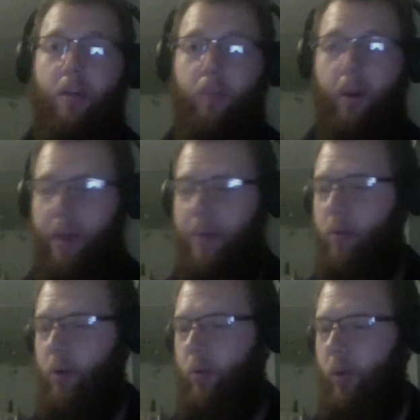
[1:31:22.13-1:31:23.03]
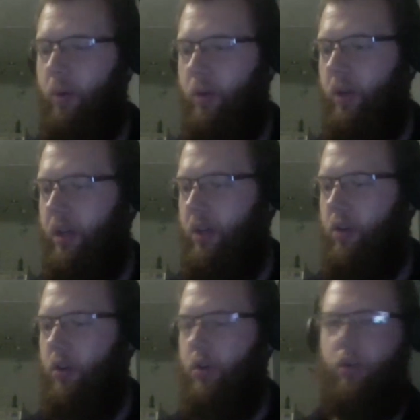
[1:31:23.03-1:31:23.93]
maybe what we also can do,
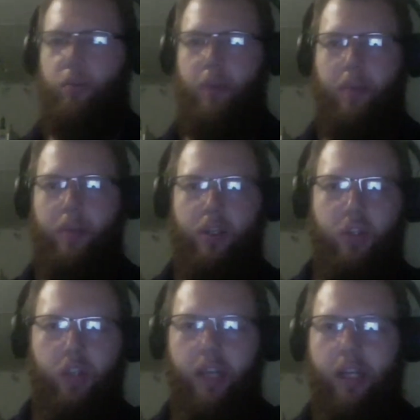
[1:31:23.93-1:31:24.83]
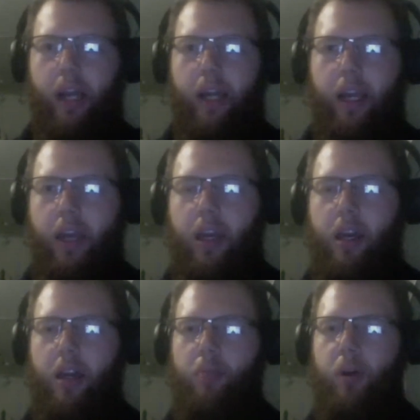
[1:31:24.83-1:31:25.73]
you could maybe just send like a,
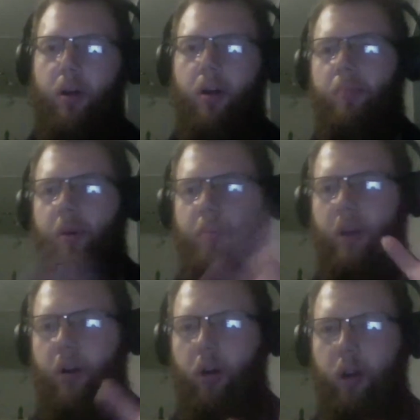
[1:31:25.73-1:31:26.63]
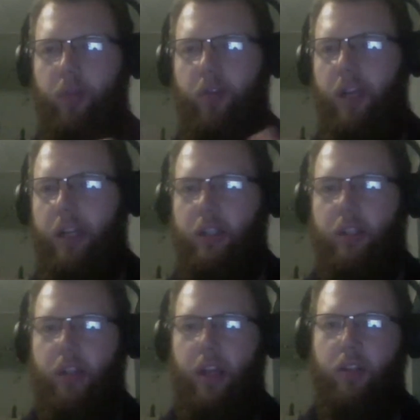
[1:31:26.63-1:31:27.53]
bibliography
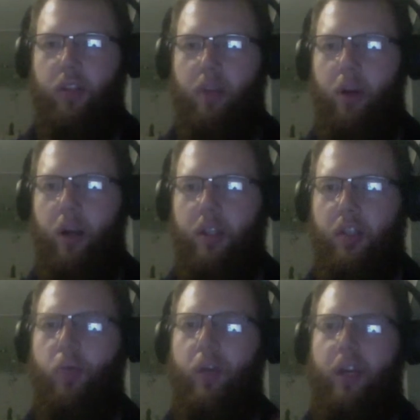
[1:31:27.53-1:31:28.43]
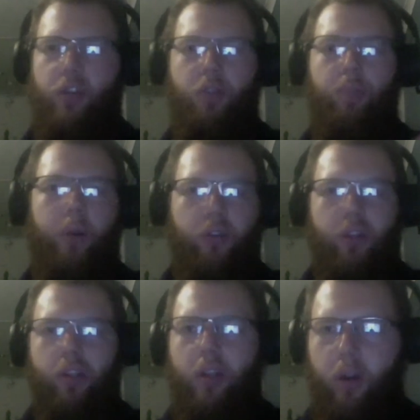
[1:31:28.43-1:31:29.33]
list that summarizes. We can just post
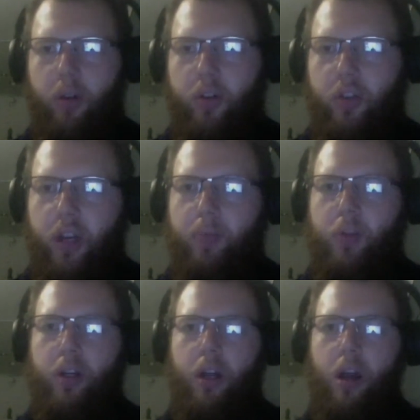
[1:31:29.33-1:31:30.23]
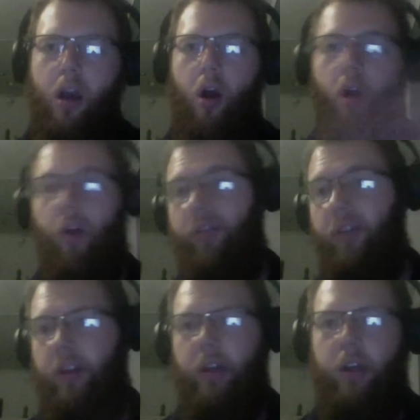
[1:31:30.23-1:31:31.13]
it in our description
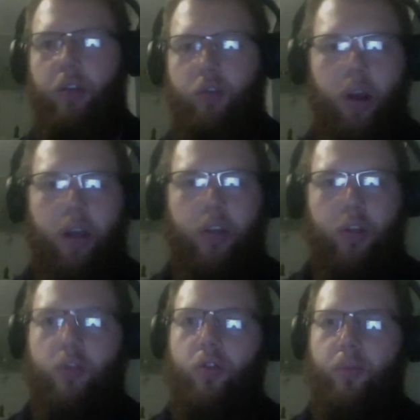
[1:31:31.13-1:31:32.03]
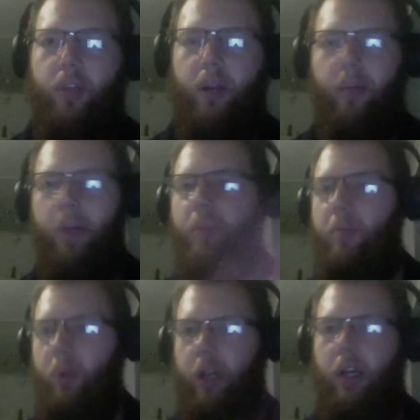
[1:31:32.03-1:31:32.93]
after uh, tonight's YouTube stream. Then
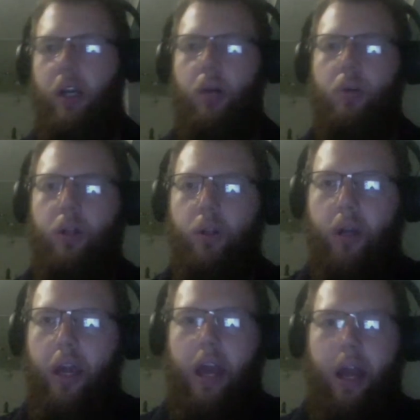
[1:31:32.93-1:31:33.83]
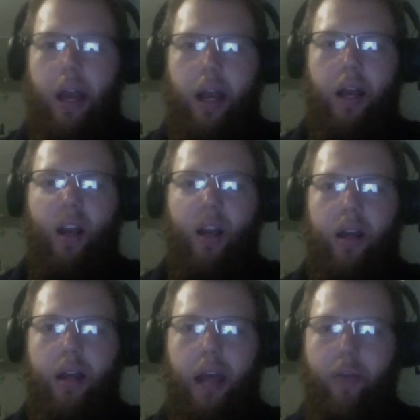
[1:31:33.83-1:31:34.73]
people can go and look, uh,
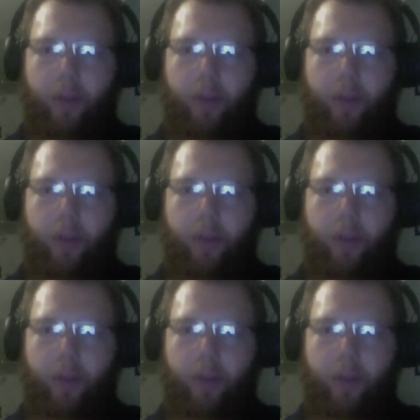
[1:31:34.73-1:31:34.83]
uh, have a